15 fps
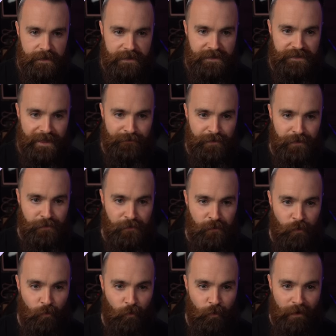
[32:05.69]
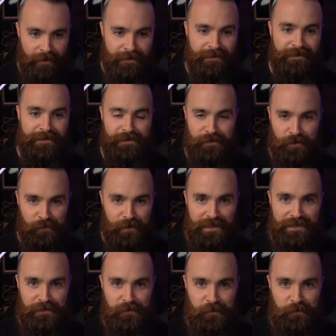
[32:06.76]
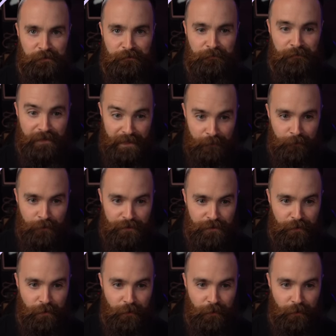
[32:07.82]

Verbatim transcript: ten seven one two three two, the Ubuntu